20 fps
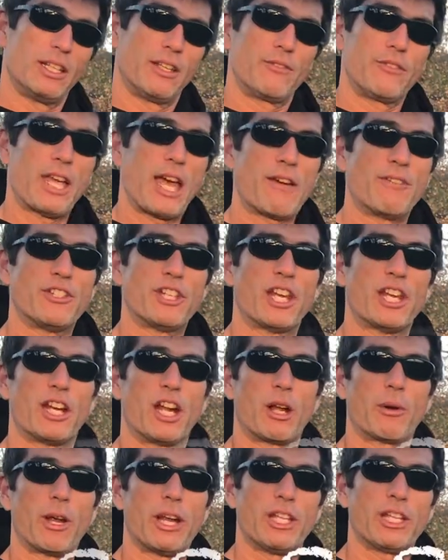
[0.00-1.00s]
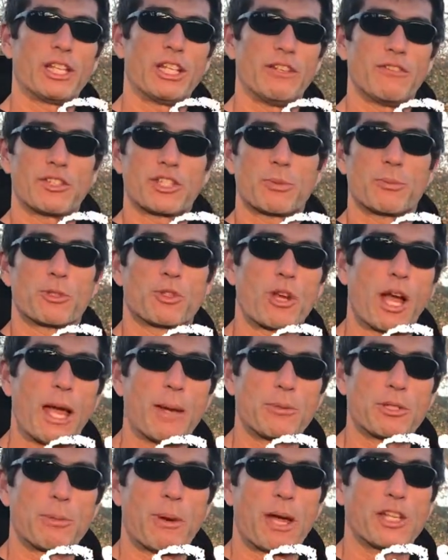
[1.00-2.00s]
If you haven't done it already, you can even
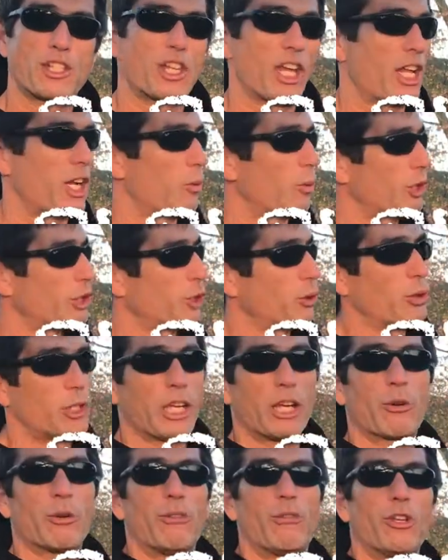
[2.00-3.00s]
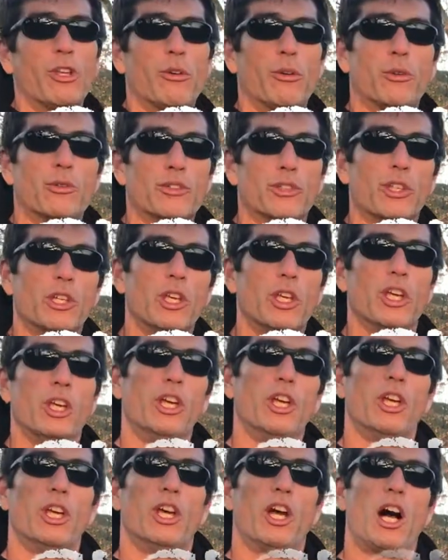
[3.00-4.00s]
subscribe to my channel. We do gear reviews,
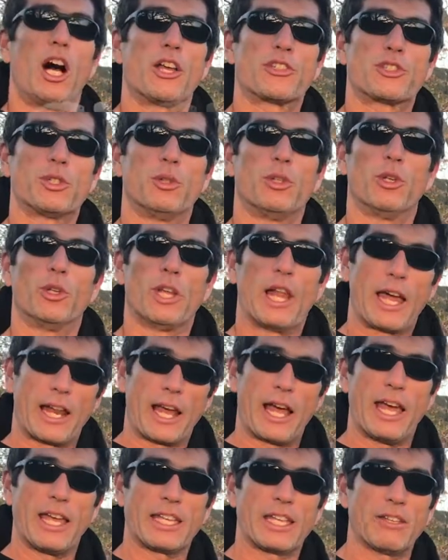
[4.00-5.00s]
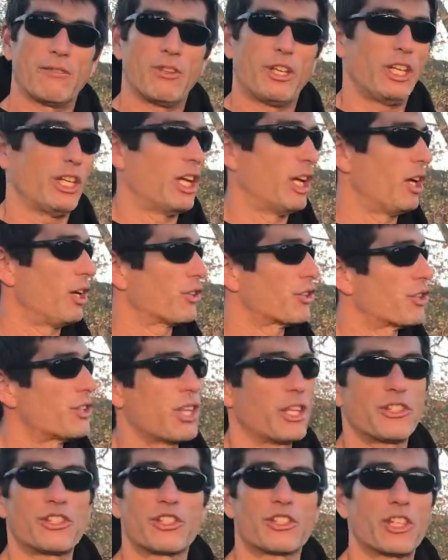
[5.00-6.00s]
also do a lot of hiking videos, and
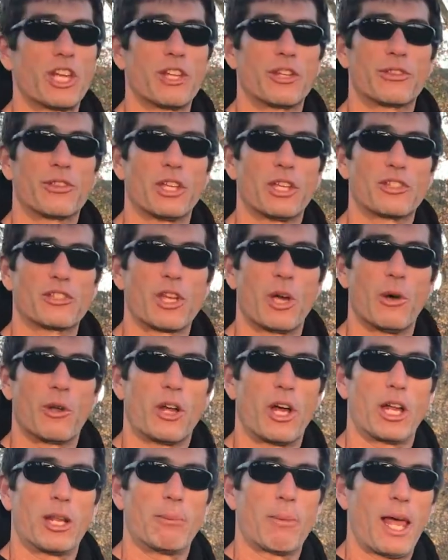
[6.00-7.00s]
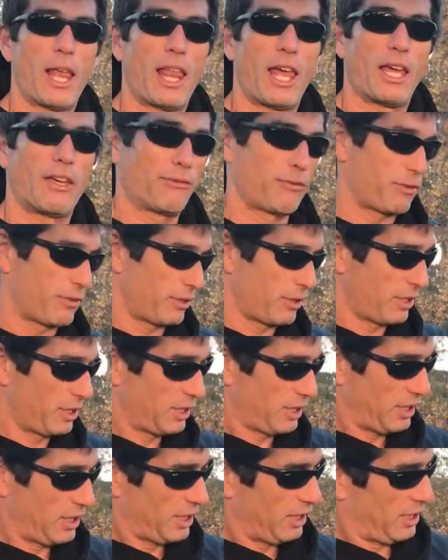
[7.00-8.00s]
then just other things going on in my life.
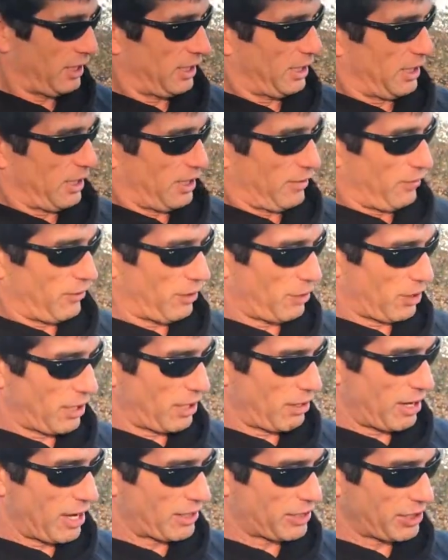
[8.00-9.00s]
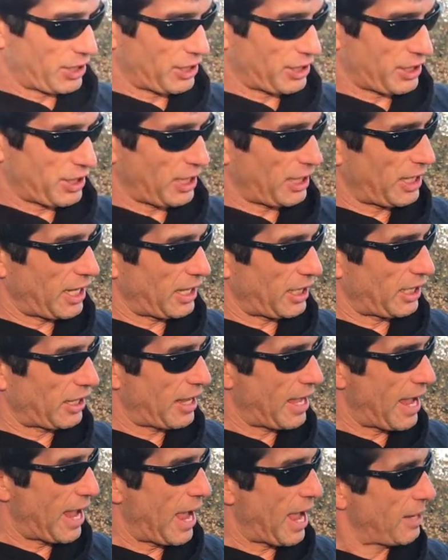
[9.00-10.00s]
If you're interested in seeing any of
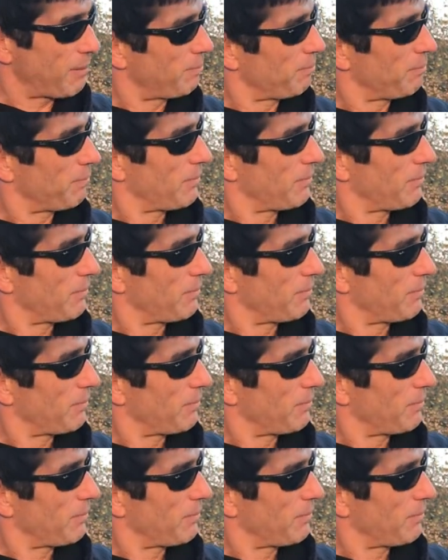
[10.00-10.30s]
that.